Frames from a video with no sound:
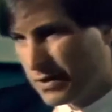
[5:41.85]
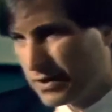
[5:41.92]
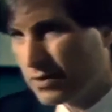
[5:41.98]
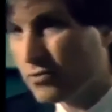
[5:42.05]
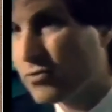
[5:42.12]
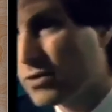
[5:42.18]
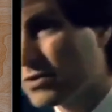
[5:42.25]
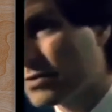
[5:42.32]

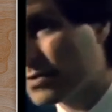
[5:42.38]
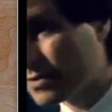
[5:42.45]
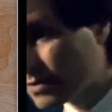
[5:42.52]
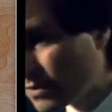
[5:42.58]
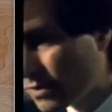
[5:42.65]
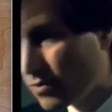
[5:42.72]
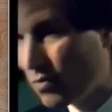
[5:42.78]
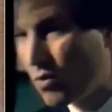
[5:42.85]
increase
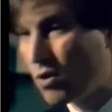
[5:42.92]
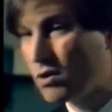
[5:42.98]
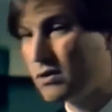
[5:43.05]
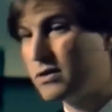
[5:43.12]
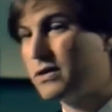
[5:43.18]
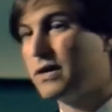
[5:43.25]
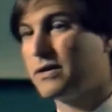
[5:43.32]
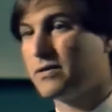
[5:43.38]
in
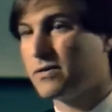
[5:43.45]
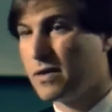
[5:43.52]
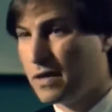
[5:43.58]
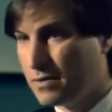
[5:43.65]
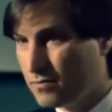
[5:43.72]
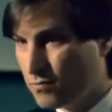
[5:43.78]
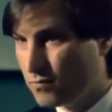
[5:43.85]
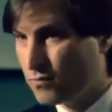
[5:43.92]
quality
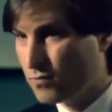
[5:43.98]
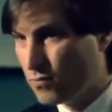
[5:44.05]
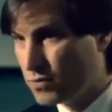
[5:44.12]
and